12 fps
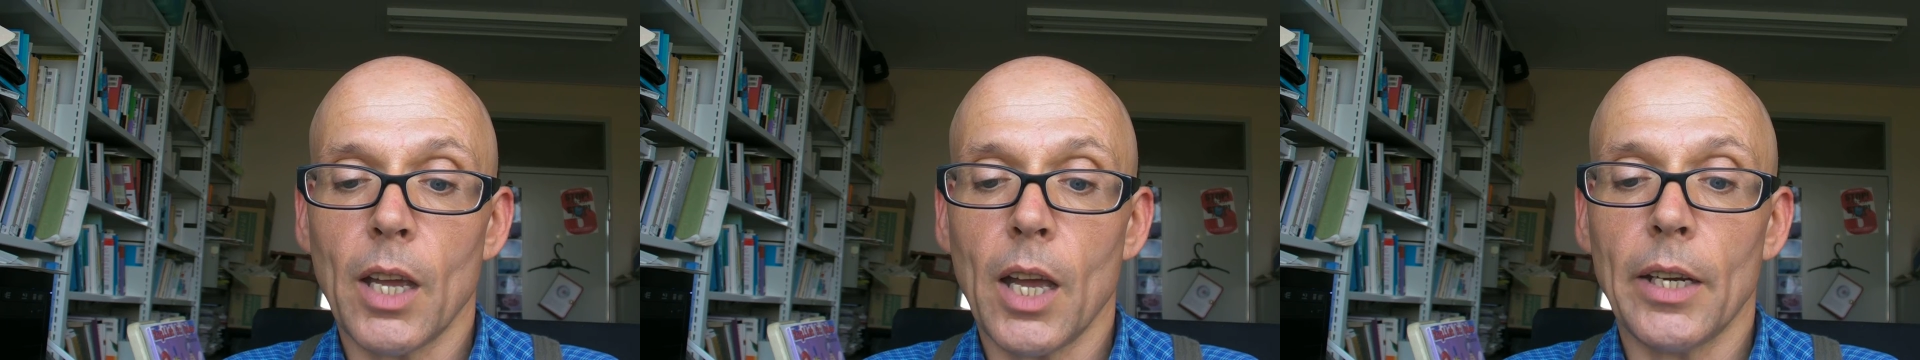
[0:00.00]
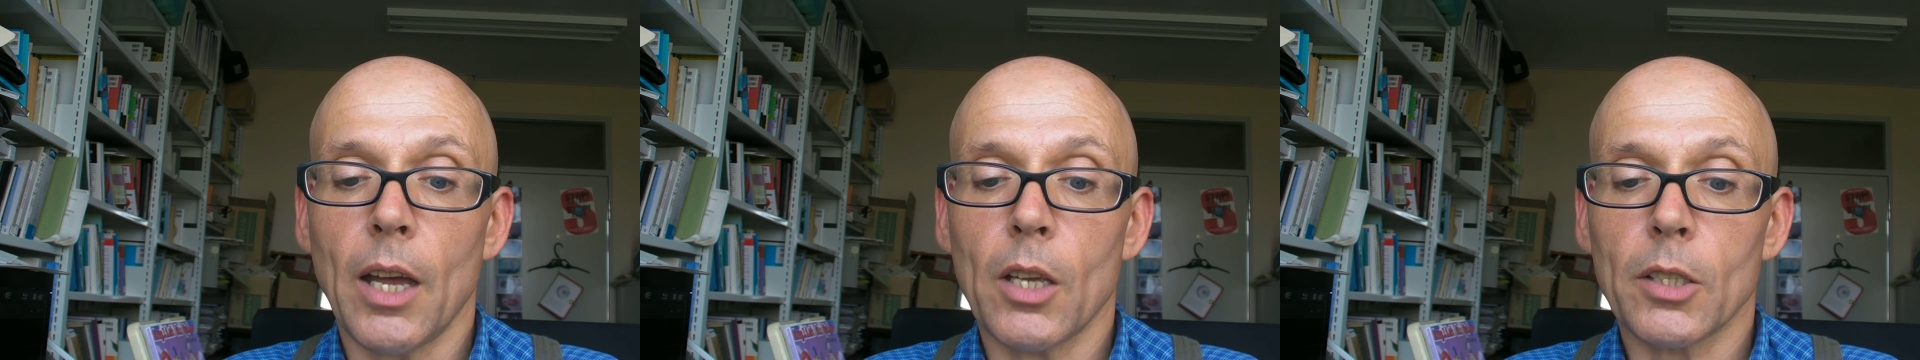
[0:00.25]

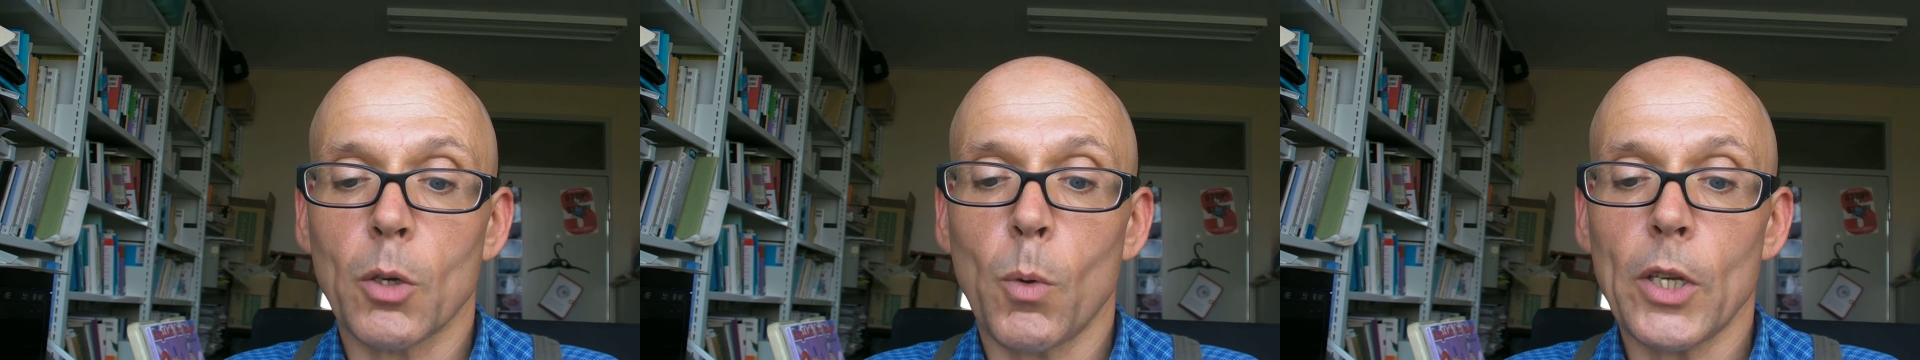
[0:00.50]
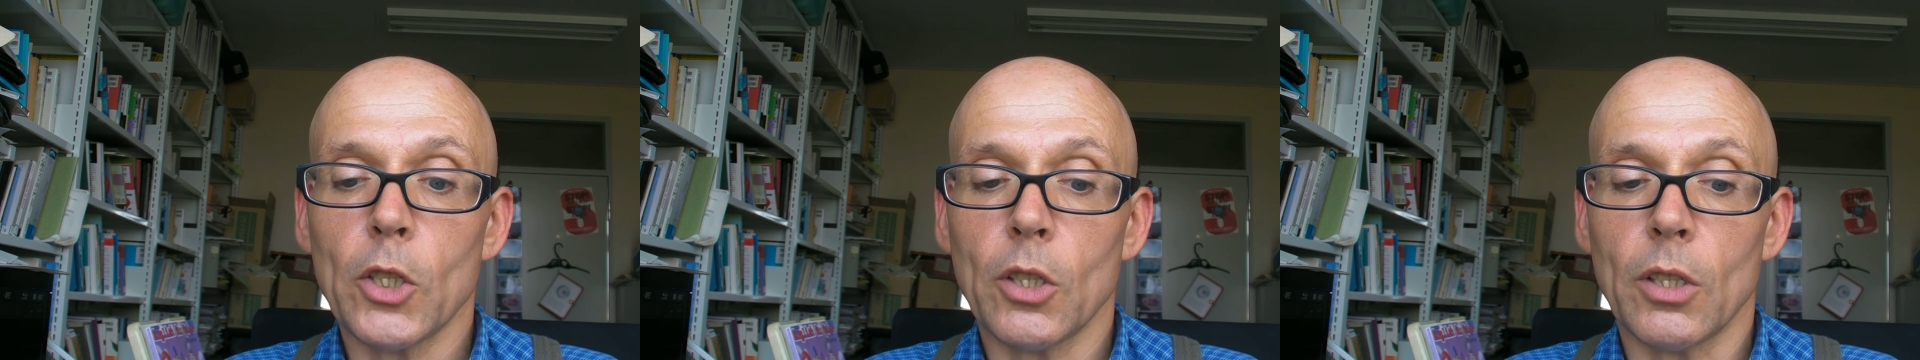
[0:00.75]
and ask
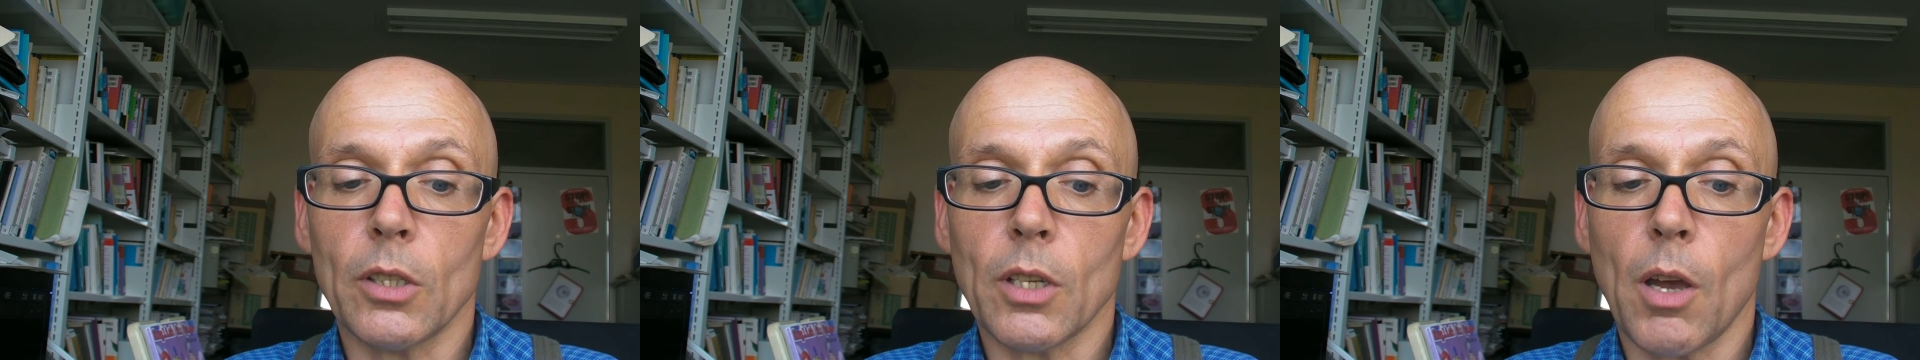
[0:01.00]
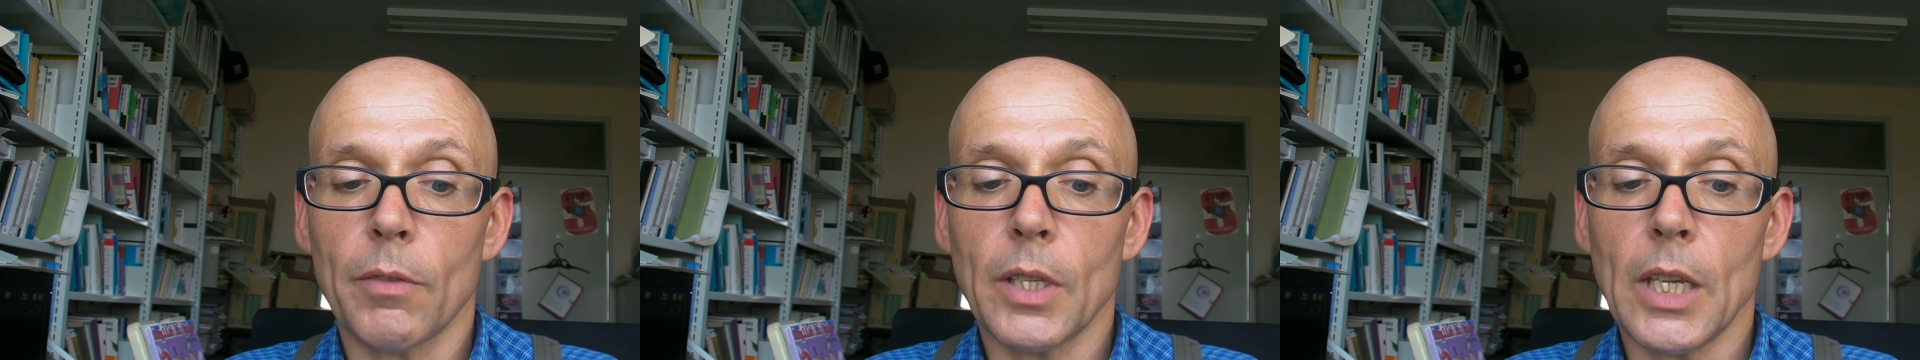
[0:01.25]
questions
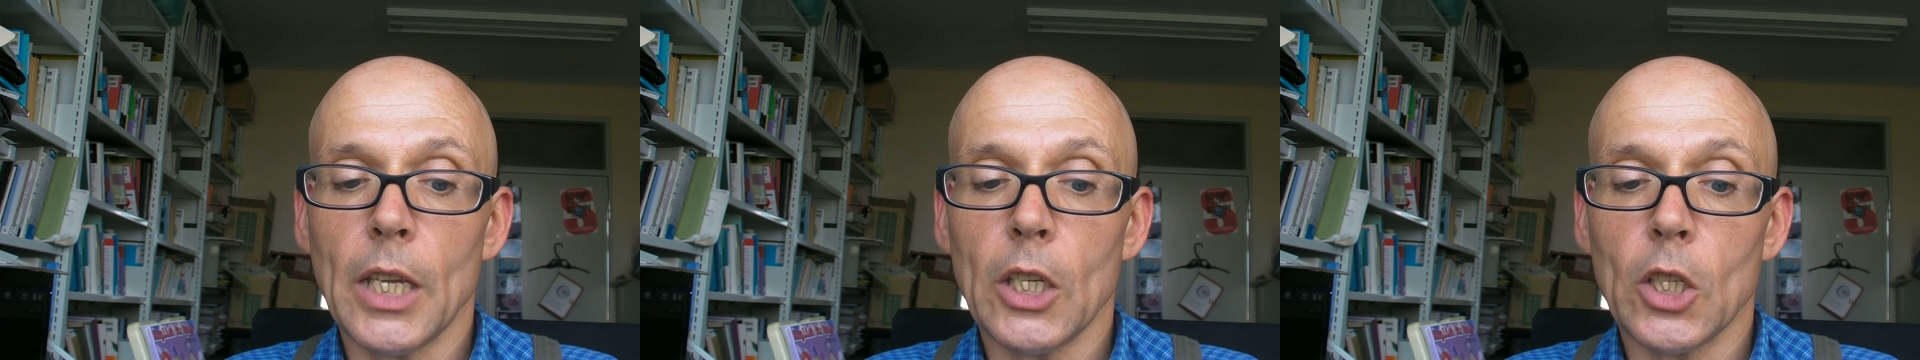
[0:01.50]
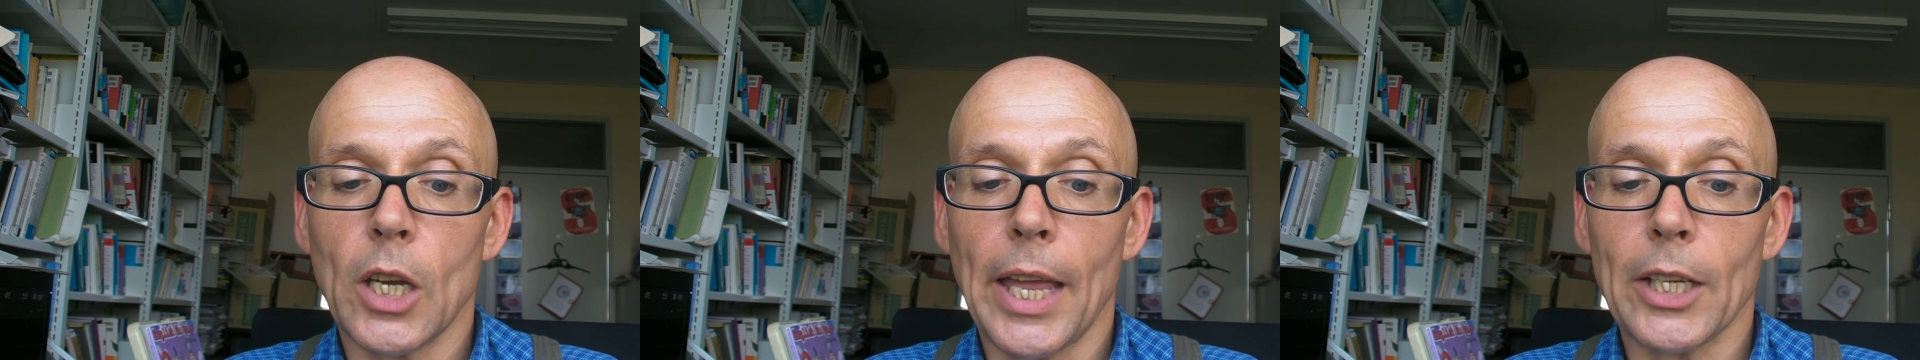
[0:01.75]
after
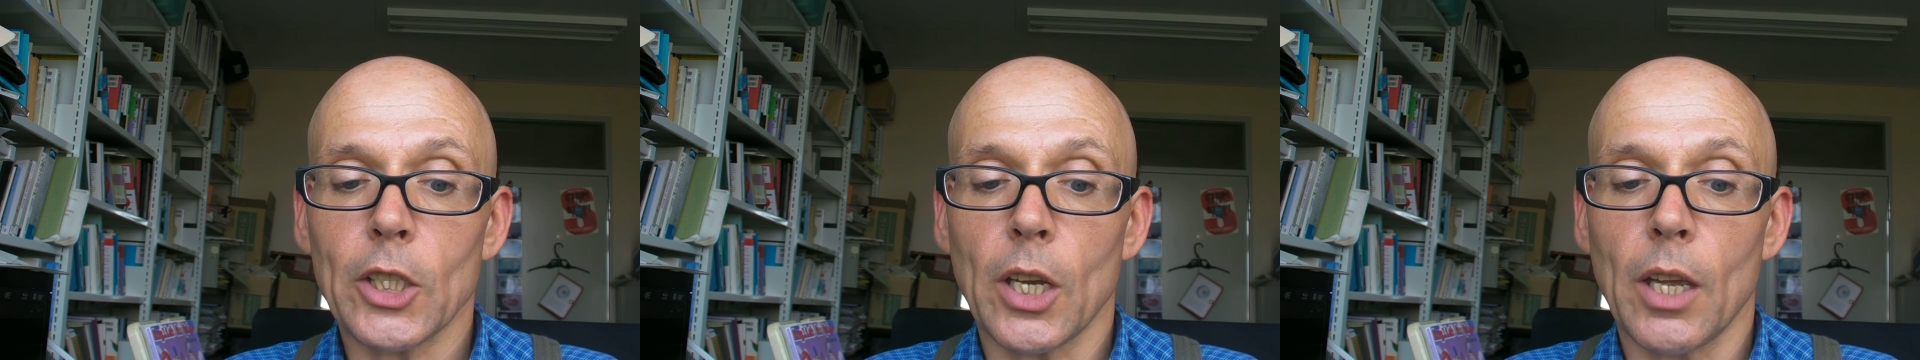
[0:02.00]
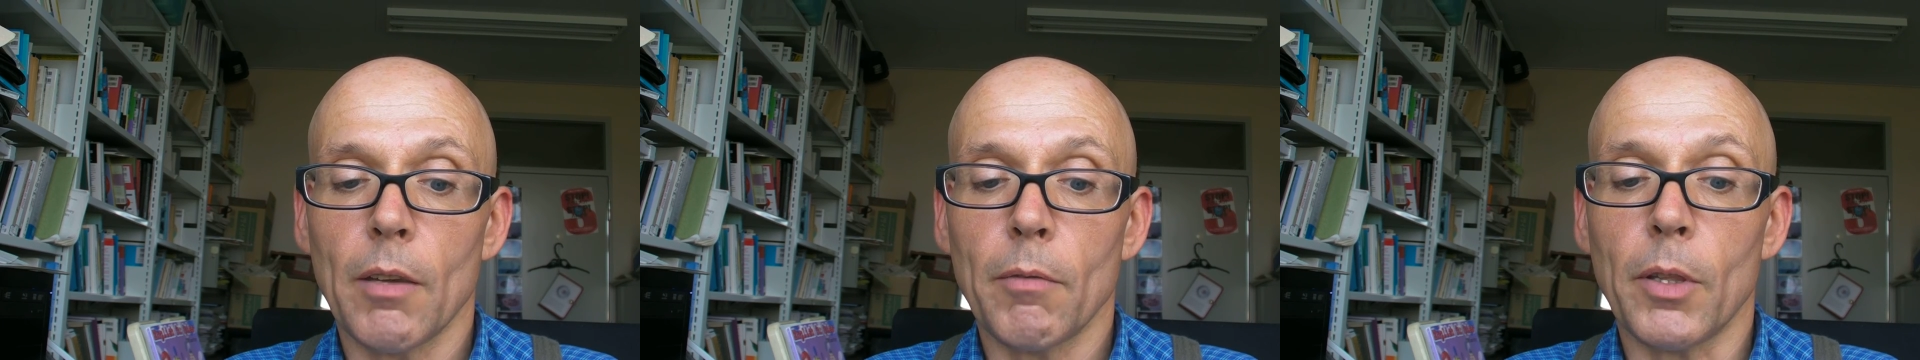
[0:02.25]
each lecture
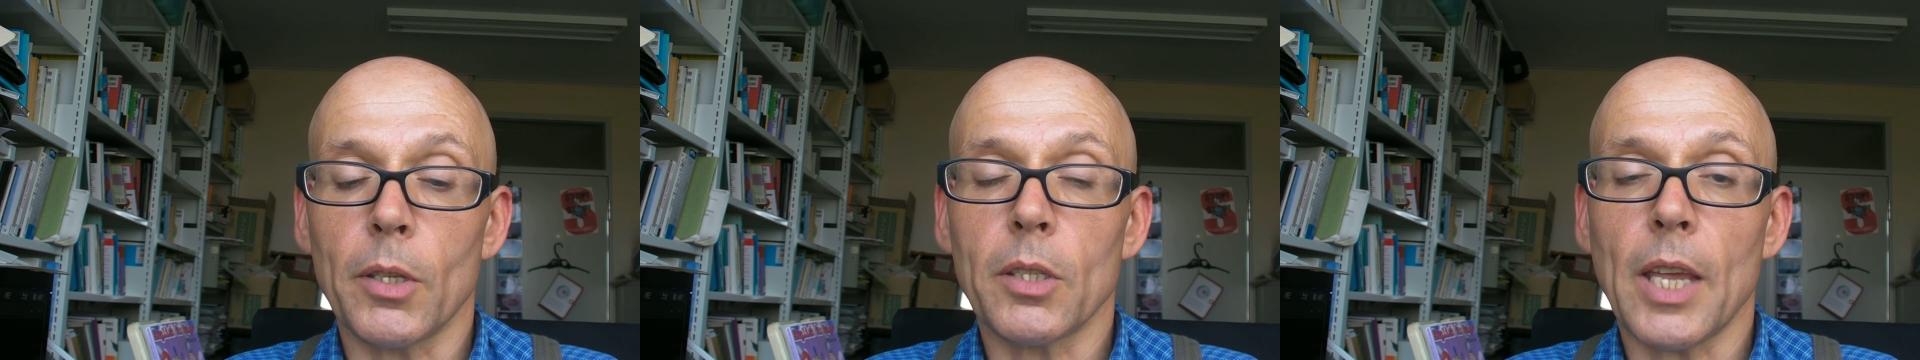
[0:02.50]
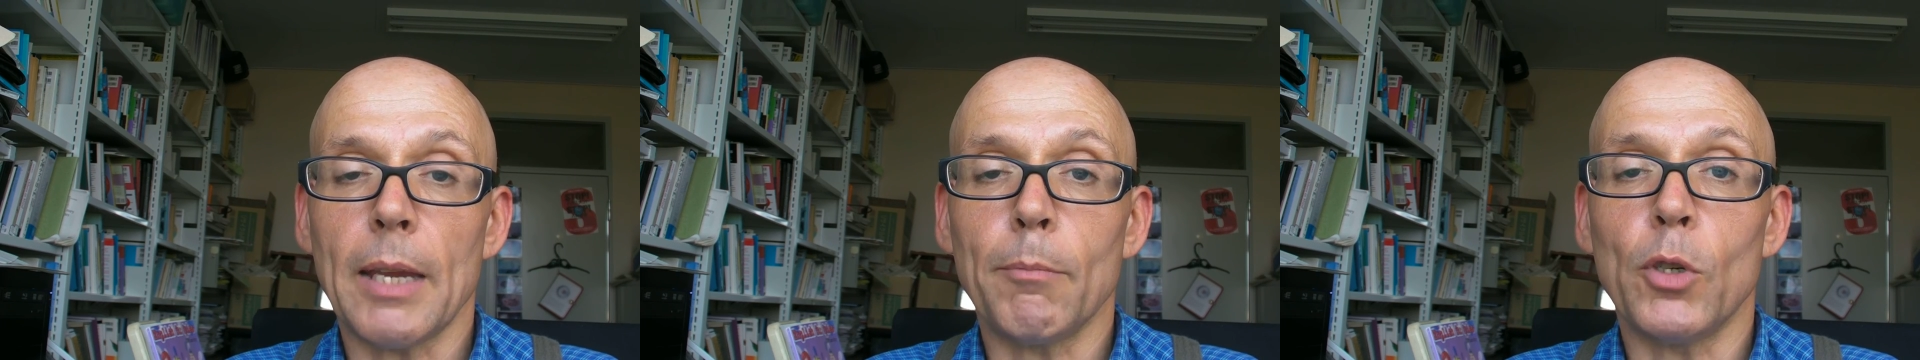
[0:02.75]
for the
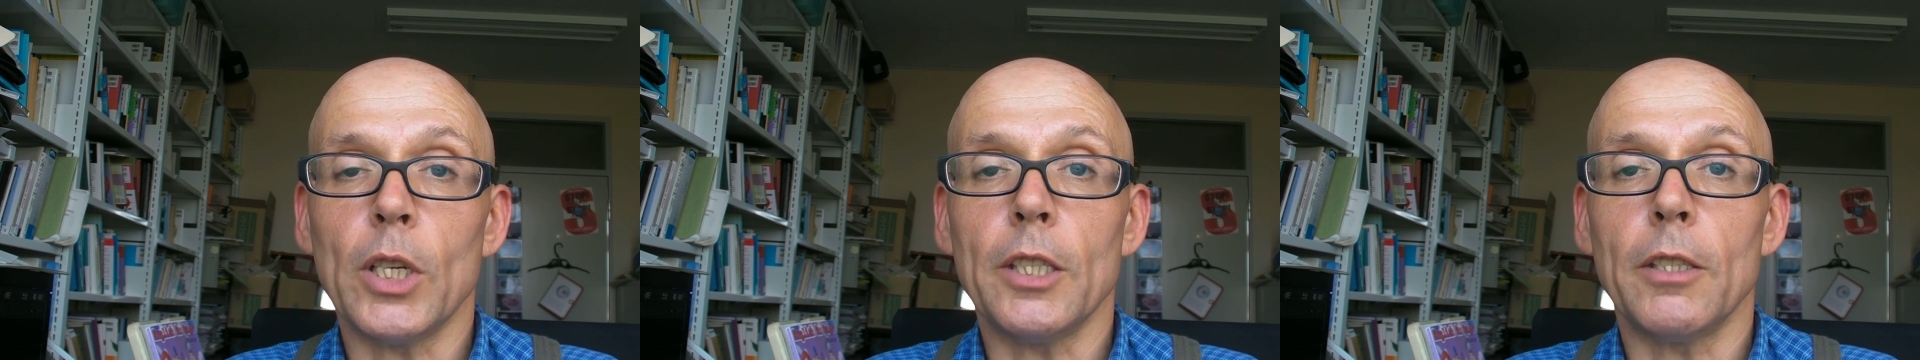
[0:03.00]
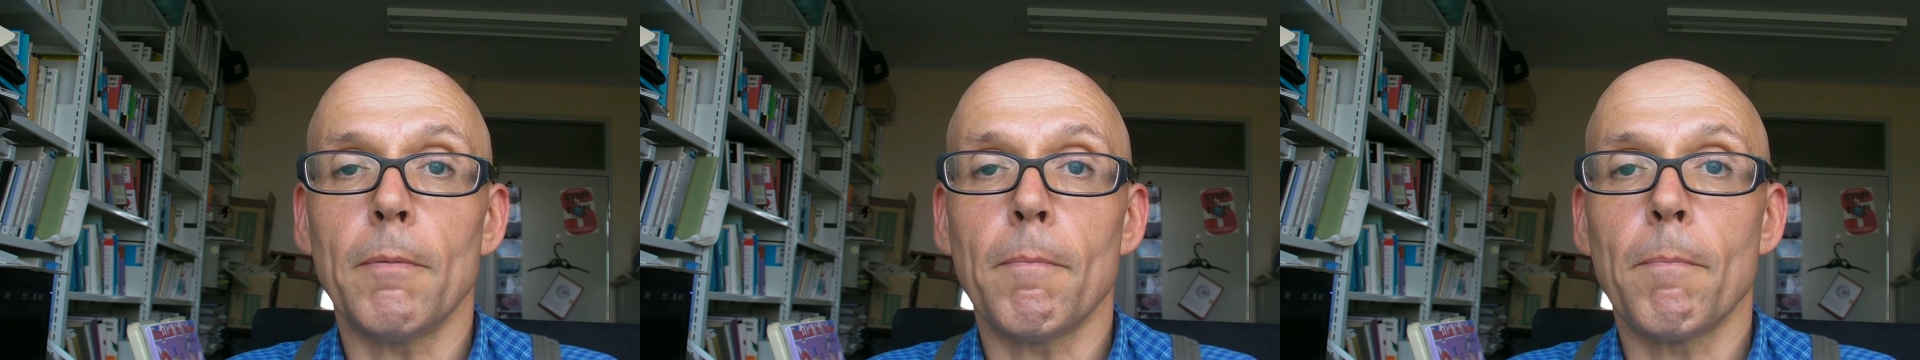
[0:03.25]
same reason.